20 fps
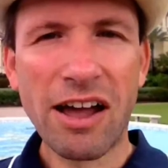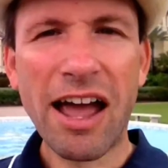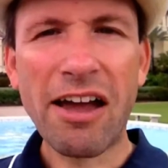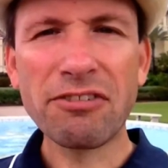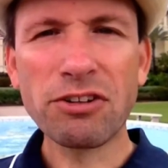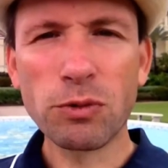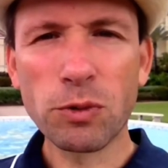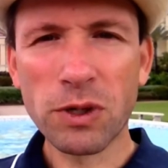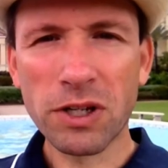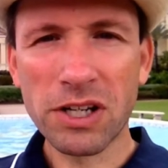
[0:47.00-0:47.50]

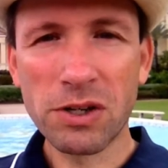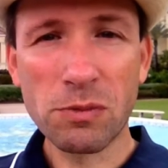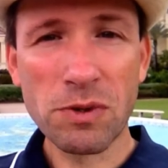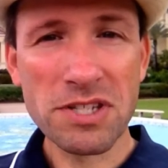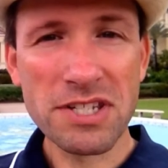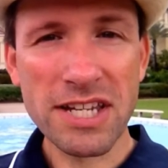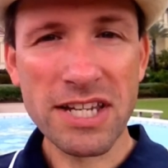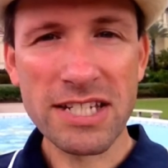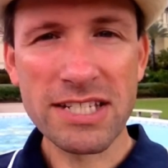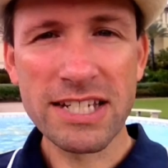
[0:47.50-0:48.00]
after working
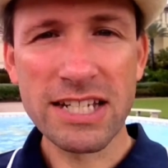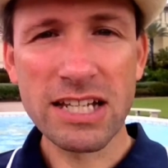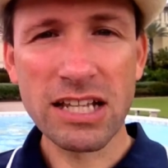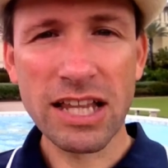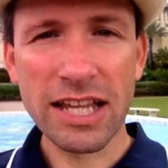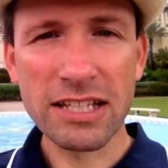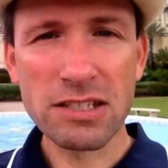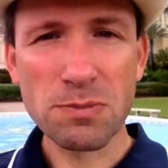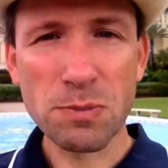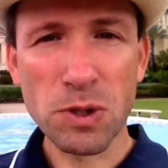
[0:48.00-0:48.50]
with 60
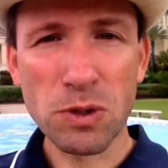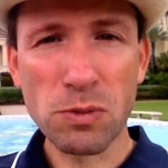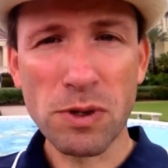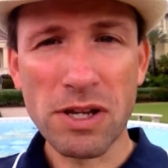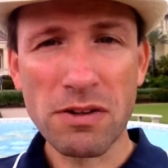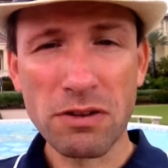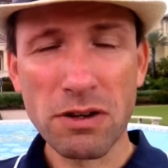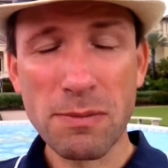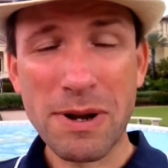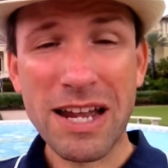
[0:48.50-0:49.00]
clients per
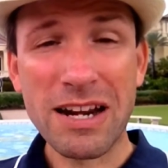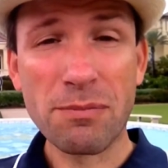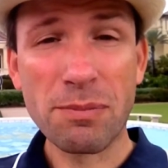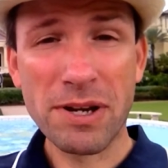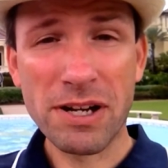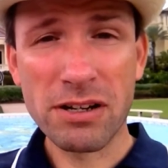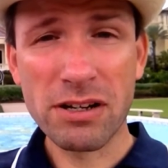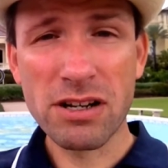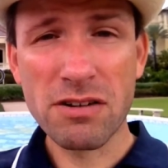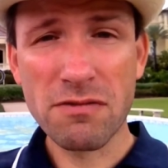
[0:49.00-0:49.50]
week for about a
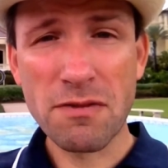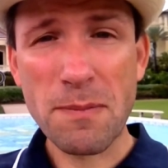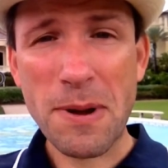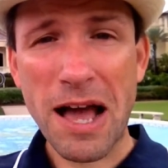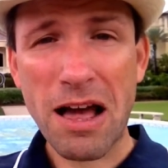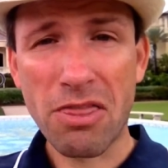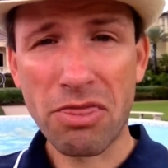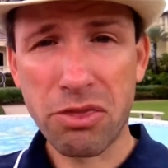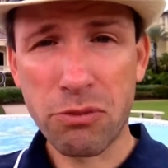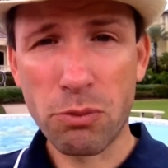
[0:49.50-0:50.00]
period of
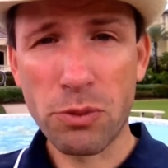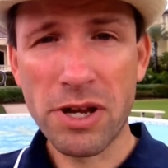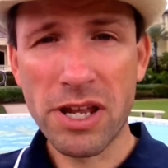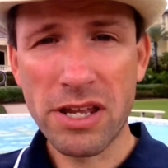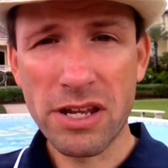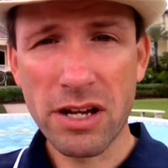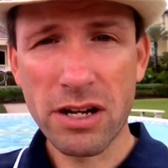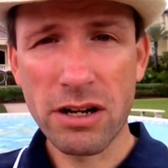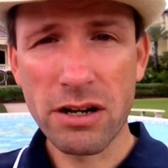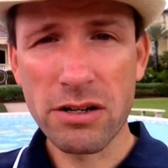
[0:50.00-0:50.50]
about three
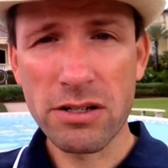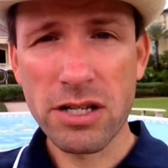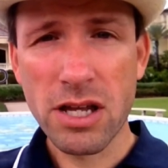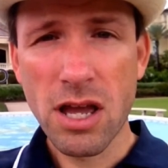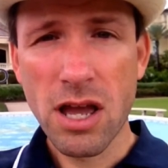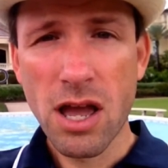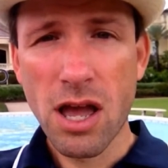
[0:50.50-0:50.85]
years,